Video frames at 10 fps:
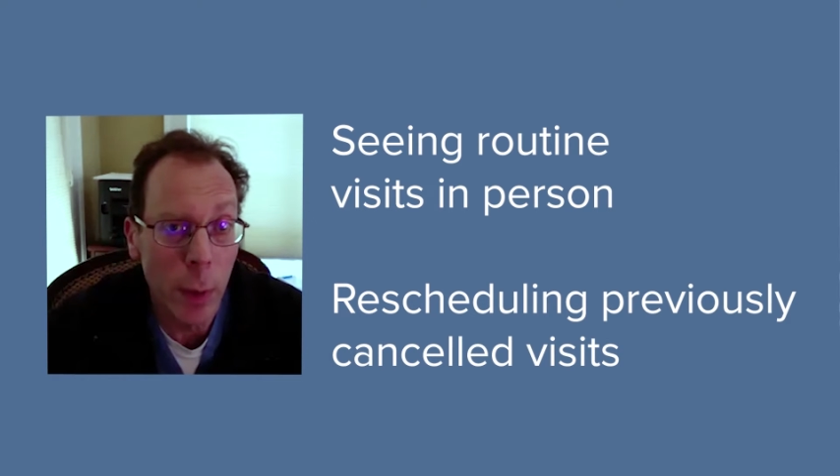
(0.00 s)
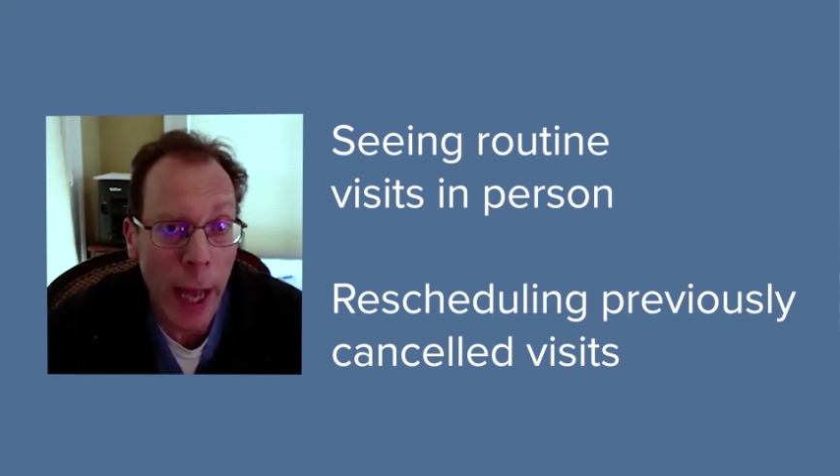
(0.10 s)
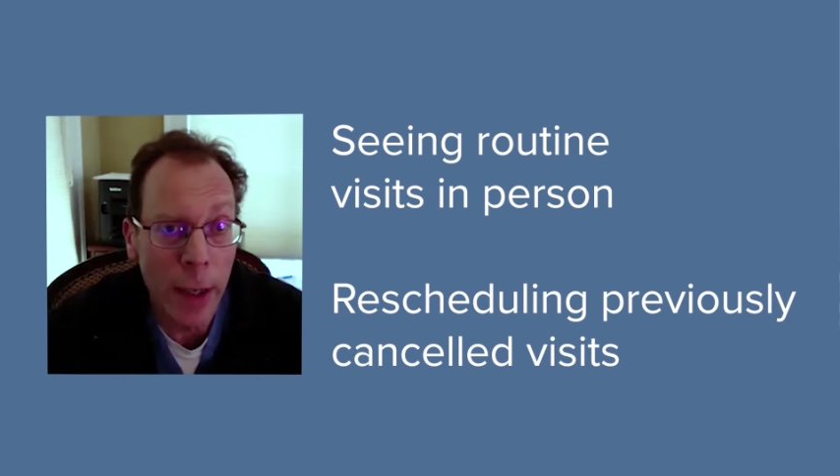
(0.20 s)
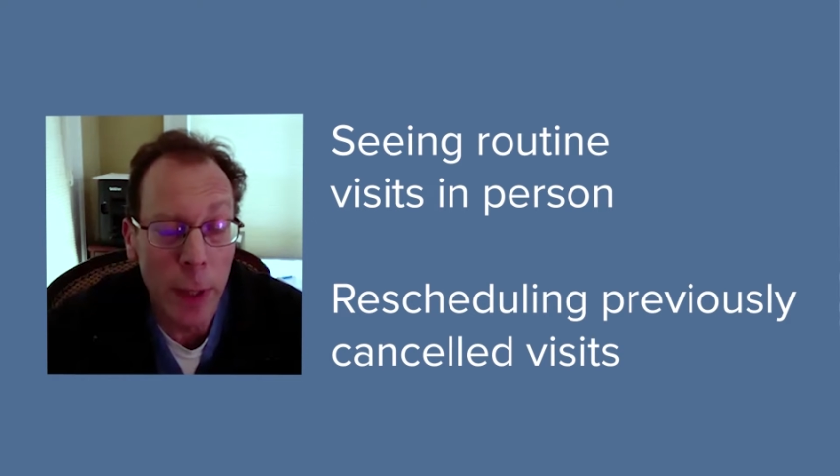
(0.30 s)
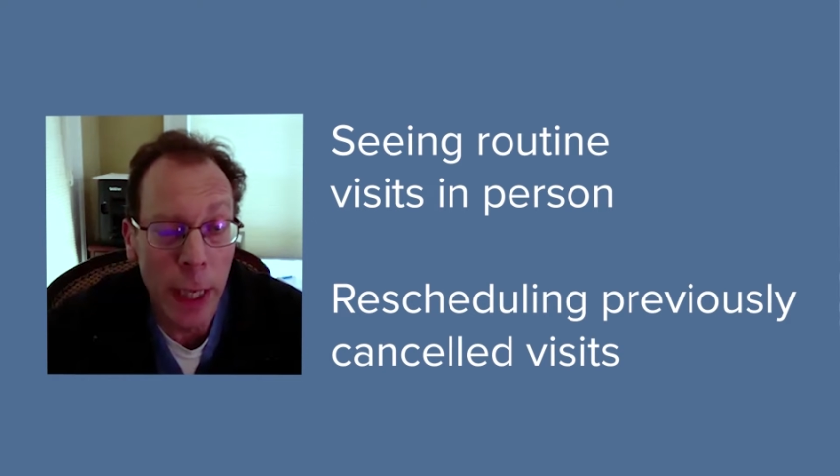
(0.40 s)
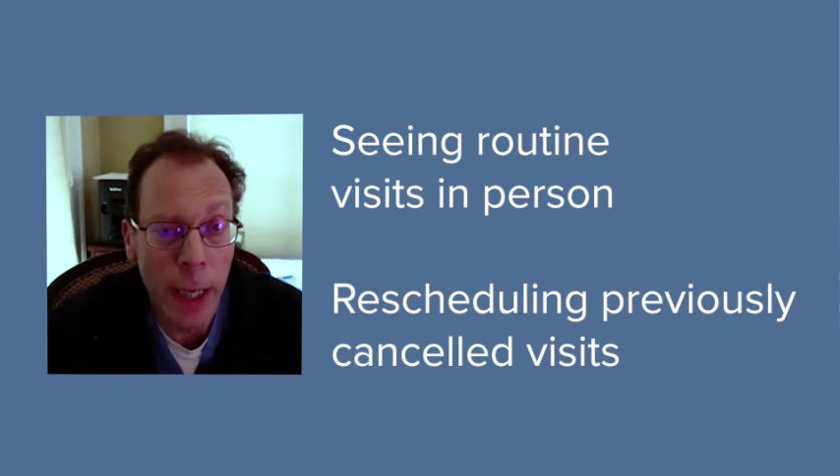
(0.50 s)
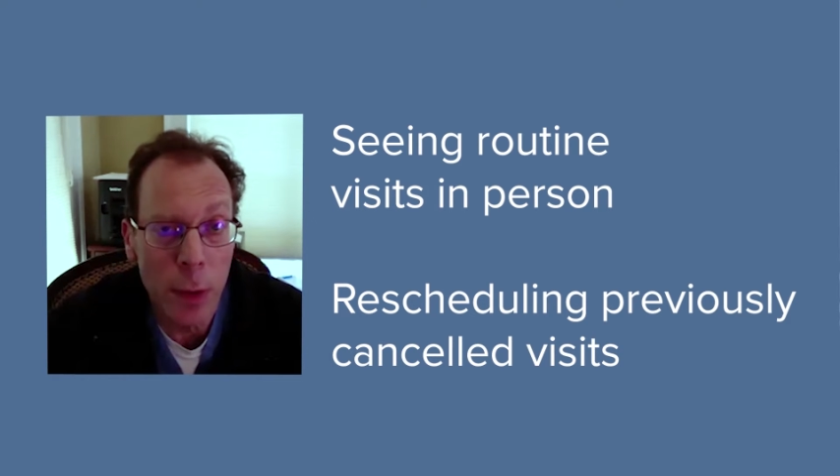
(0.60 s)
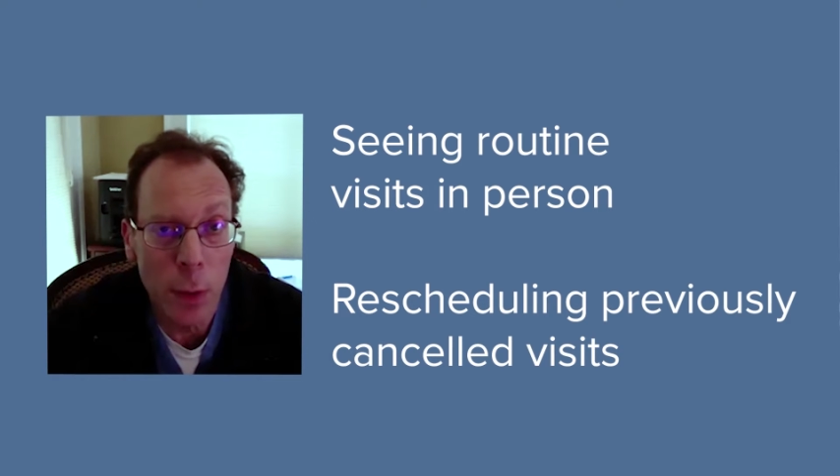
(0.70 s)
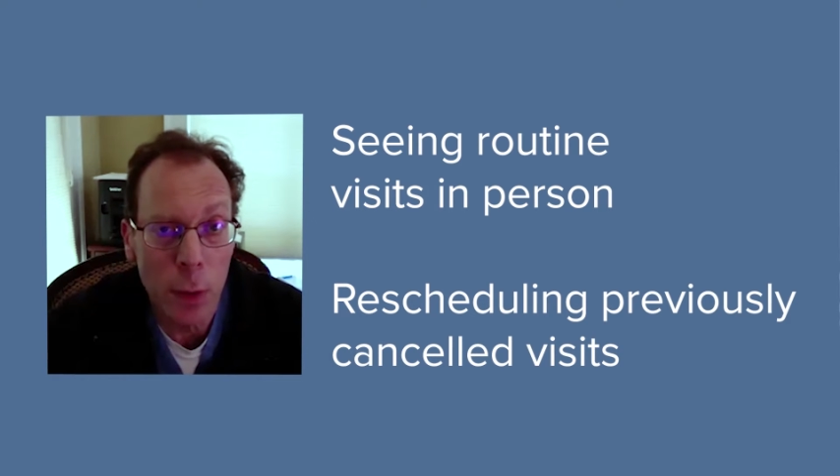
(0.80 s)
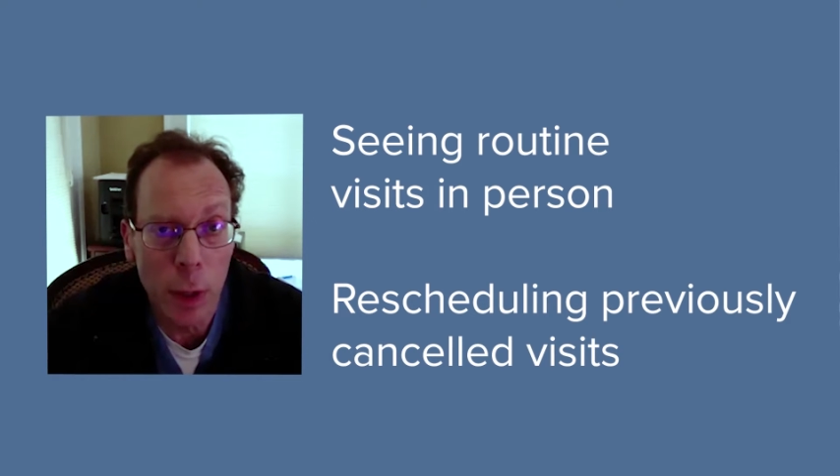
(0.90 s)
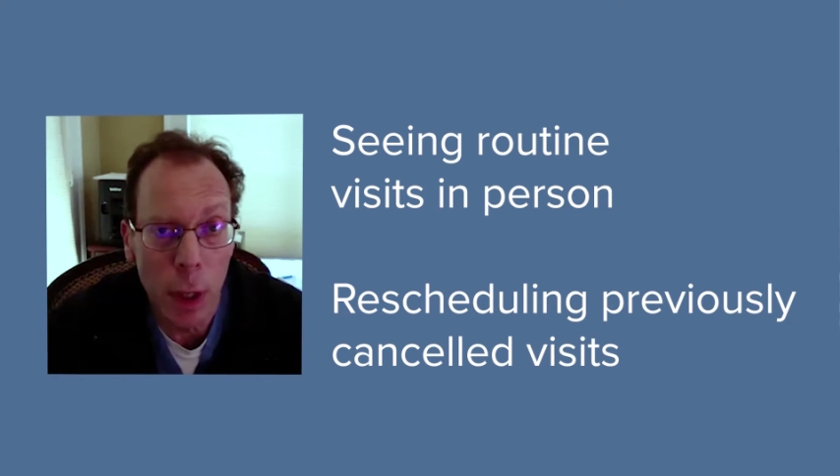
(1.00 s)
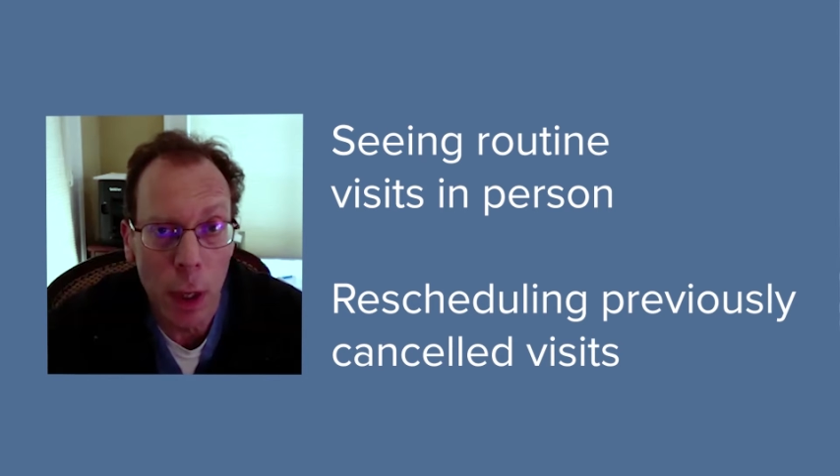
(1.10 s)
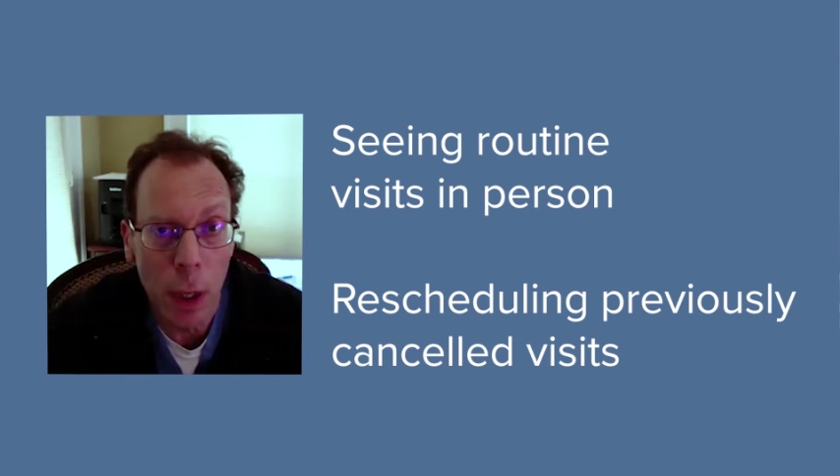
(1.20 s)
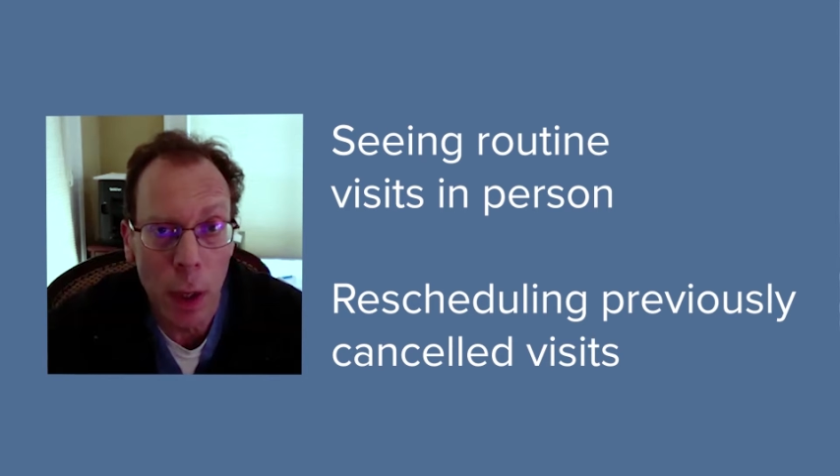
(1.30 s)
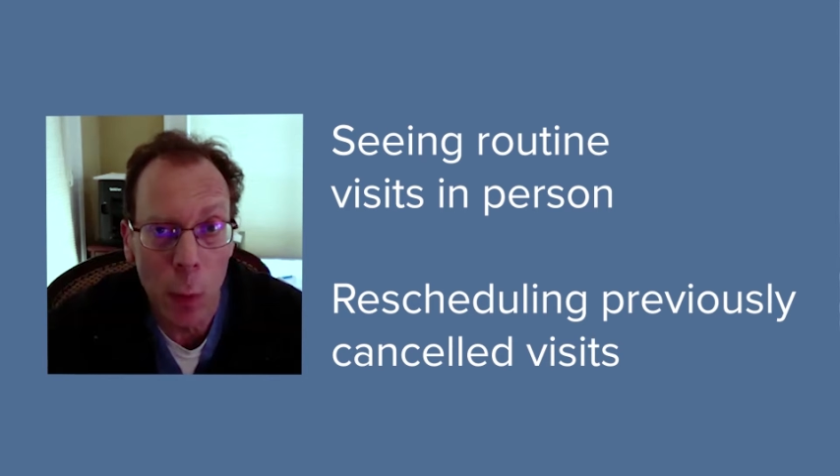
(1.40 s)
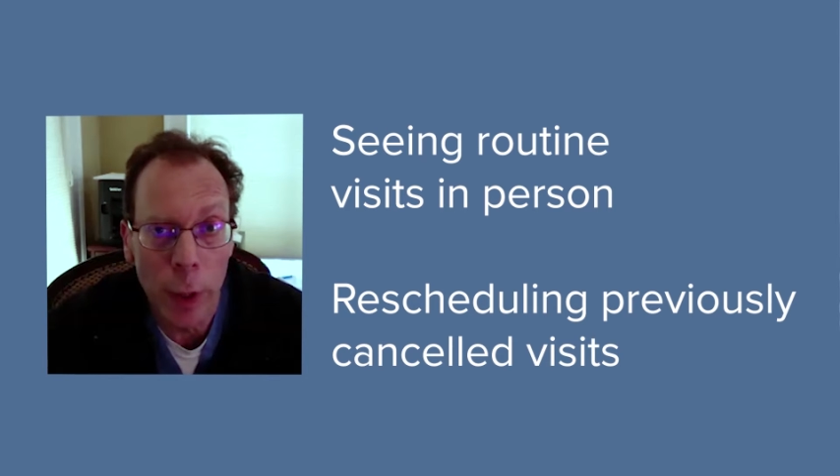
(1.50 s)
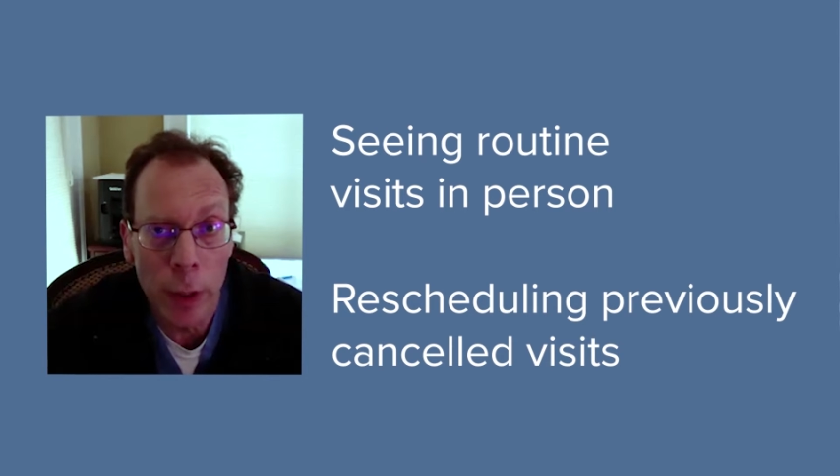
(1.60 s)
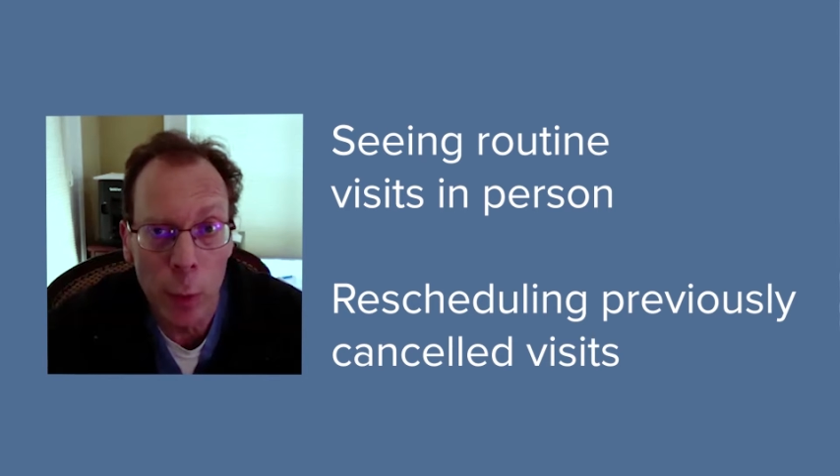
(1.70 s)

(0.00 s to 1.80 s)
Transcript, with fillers: had to be canceled uh, when,